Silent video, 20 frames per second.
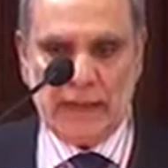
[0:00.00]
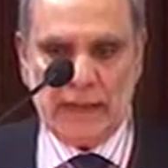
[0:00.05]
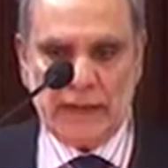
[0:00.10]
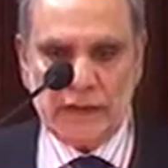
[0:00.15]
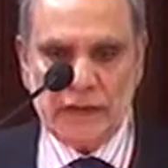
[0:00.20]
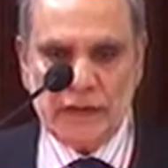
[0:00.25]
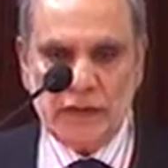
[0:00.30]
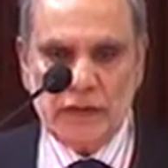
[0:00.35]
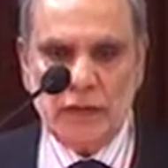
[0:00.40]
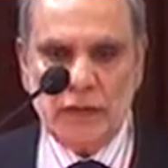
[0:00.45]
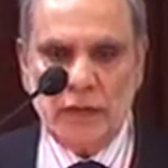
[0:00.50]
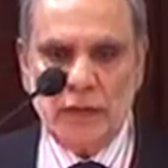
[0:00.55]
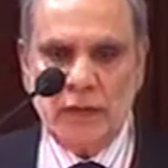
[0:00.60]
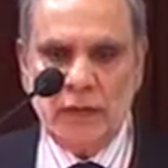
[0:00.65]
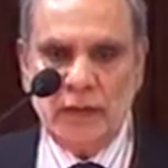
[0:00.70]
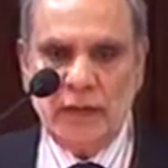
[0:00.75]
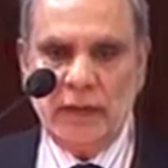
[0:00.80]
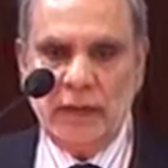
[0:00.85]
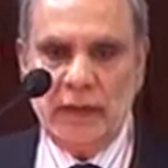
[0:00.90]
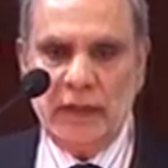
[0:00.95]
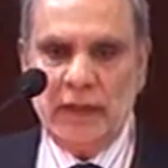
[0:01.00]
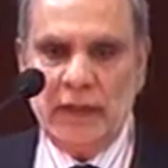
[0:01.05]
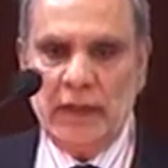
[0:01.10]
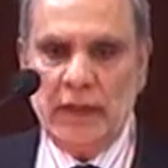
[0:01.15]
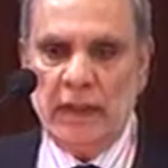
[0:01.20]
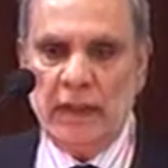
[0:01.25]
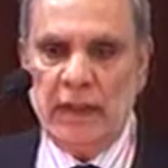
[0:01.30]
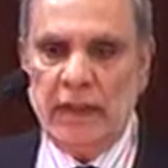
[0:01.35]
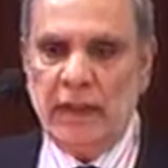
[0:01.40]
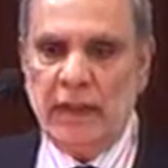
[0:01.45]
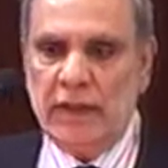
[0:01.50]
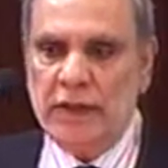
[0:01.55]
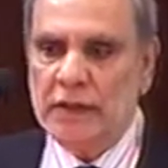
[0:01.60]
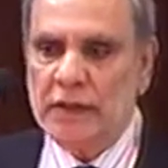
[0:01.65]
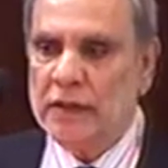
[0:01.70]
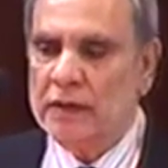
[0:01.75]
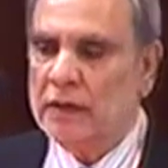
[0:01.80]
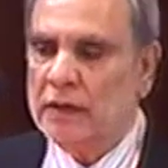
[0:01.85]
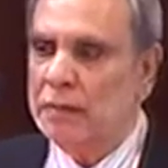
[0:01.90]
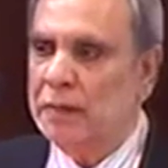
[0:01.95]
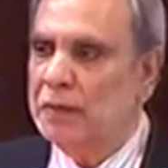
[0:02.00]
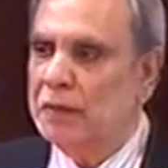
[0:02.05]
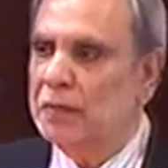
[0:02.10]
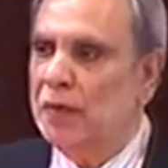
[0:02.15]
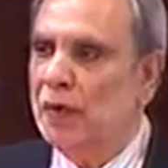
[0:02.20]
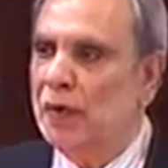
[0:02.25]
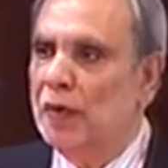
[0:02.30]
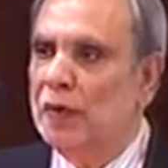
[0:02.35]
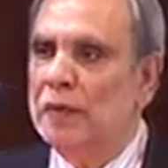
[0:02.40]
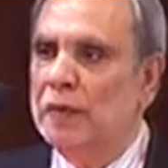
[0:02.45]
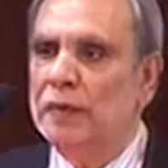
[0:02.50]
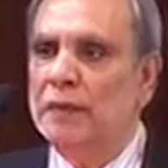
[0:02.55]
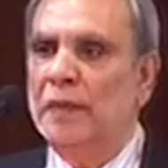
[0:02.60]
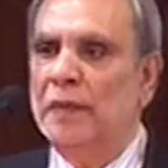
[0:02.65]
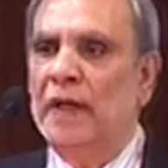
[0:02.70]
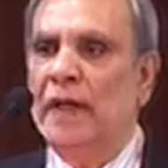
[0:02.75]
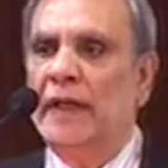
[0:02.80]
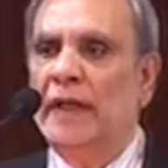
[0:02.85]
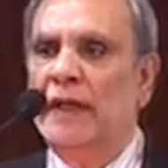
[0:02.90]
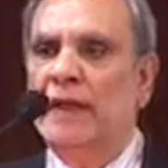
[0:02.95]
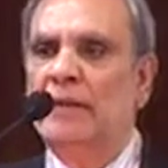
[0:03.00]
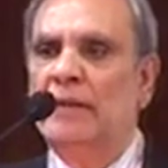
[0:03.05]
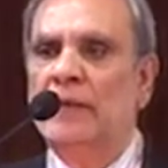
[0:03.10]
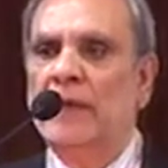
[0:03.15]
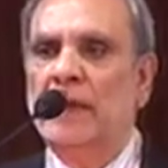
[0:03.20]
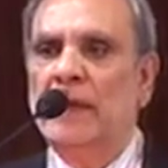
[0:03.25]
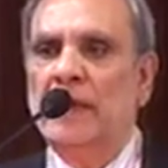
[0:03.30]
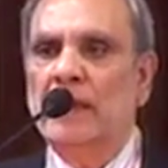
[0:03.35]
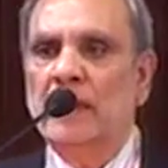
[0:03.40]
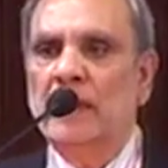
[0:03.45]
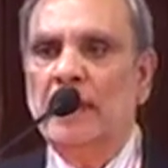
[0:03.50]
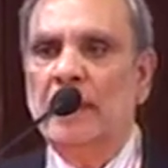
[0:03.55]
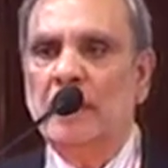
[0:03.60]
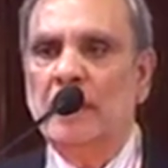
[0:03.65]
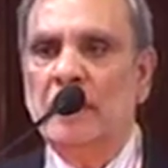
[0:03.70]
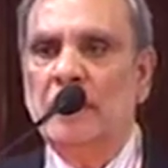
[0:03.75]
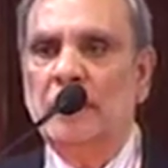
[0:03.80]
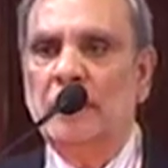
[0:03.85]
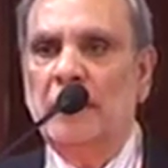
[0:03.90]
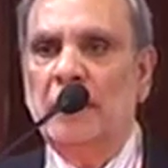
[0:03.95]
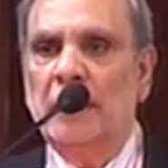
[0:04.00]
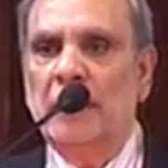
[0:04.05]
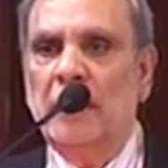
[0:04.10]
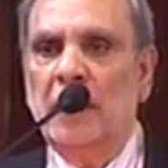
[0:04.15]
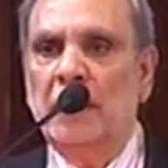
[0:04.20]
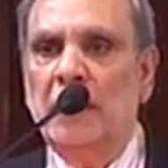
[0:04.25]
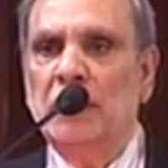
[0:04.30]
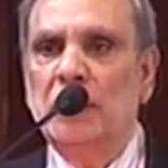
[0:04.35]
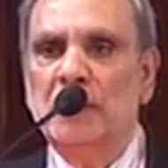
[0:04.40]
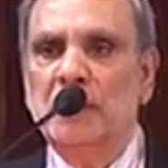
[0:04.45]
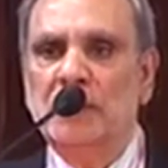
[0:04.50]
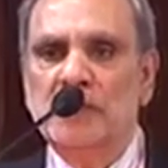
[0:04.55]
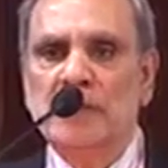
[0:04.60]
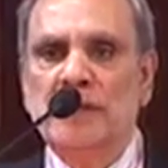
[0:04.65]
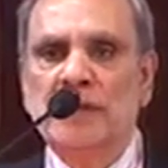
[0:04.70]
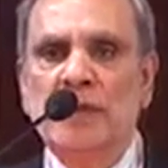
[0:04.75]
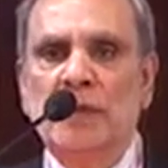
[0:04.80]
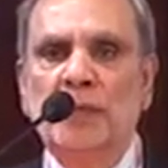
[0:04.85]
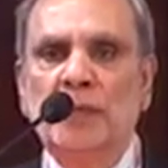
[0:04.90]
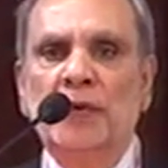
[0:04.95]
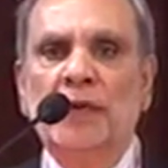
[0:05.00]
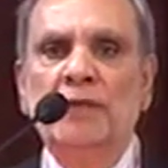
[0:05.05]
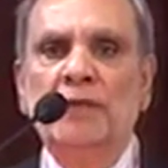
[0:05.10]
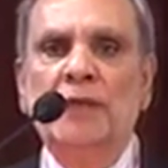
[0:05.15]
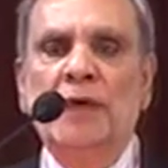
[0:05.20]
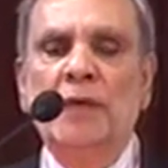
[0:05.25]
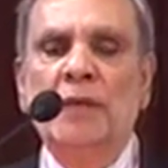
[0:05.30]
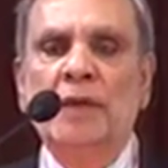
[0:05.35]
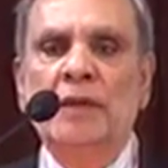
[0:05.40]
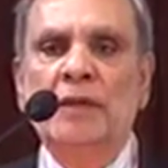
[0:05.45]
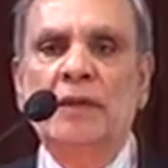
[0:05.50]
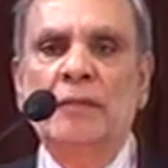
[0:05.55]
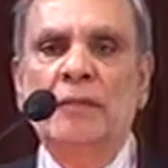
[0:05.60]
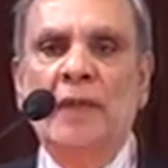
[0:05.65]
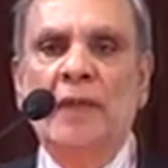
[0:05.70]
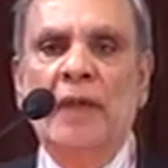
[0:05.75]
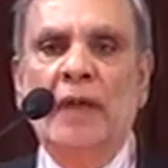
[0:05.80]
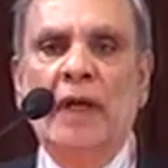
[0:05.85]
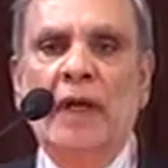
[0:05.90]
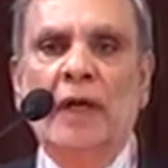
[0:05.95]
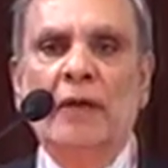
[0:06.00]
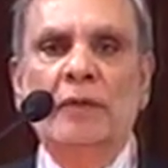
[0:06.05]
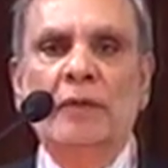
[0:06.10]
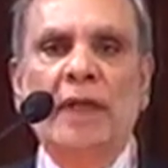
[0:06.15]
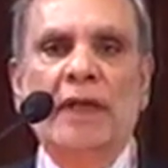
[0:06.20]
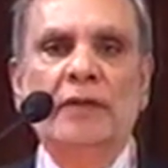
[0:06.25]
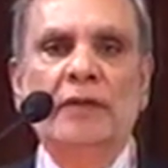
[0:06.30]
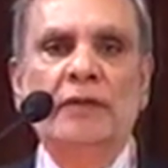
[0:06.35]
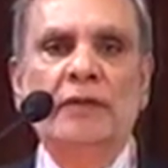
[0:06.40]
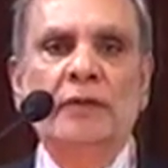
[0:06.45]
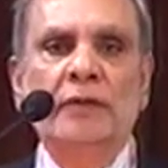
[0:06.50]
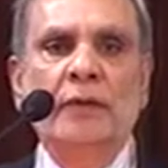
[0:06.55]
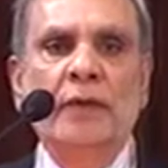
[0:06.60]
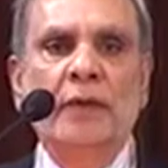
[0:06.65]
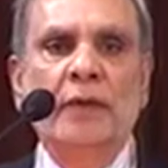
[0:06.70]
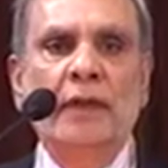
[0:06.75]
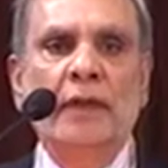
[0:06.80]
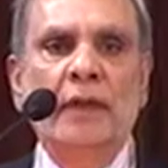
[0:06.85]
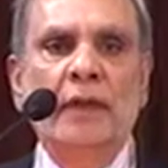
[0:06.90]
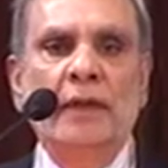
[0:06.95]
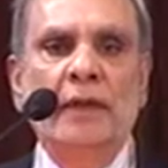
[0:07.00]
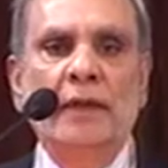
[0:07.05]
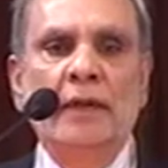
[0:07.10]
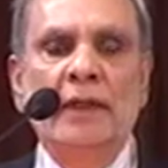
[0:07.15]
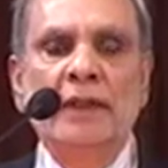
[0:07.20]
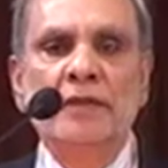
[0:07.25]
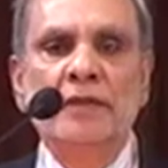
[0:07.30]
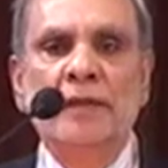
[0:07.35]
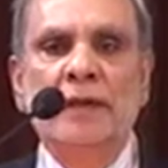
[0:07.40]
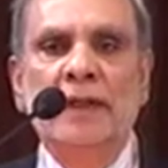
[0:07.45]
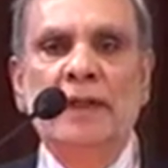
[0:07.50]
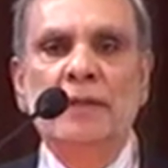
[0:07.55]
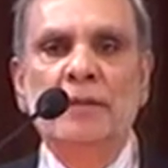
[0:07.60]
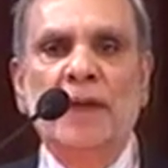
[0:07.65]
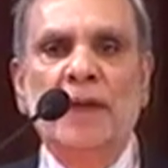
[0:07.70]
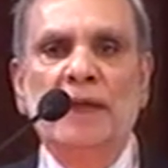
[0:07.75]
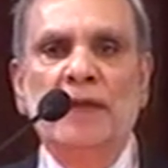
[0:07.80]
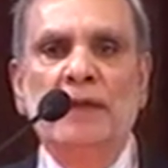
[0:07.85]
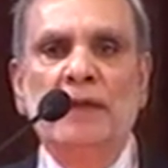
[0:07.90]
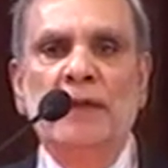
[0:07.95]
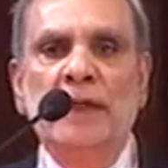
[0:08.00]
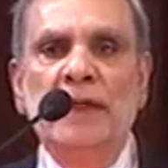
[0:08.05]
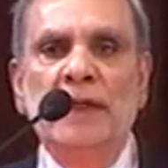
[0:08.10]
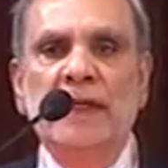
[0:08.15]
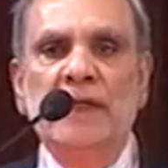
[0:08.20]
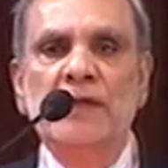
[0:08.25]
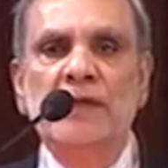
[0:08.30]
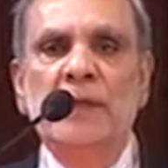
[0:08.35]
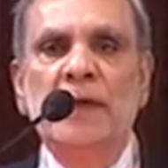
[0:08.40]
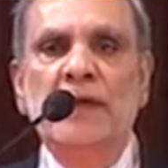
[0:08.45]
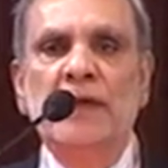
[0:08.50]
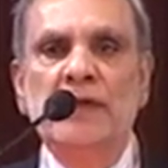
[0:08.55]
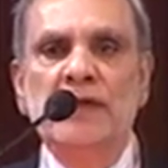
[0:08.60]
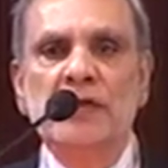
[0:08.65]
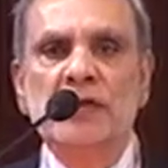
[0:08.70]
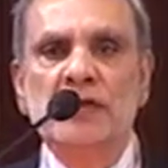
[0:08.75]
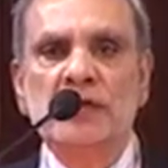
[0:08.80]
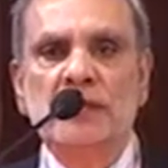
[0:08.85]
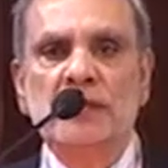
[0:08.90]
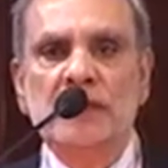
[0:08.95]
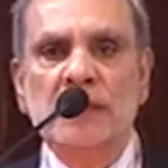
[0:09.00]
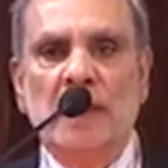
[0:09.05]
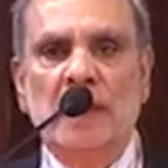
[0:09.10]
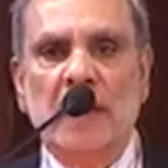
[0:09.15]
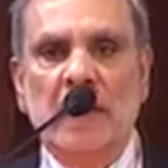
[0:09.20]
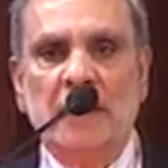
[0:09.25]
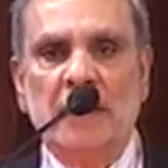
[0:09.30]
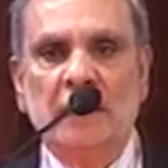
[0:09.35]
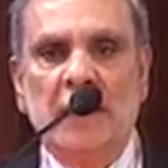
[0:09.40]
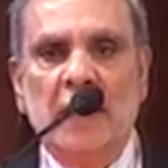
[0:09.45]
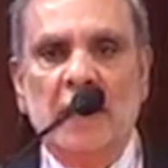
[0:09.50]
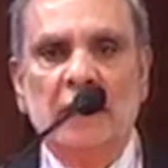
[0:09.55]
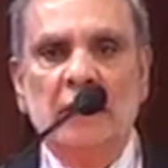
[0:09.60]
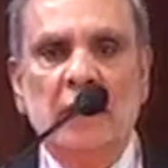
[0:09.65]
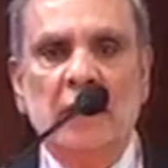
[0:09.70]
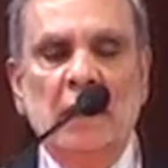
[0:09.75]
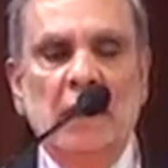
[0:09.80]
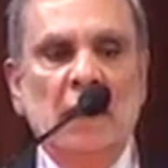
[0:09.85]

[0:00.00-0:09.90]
Just to elicit a bit more my arguments which I'm putting forward, I would like to reiterate my three experiences which I have had.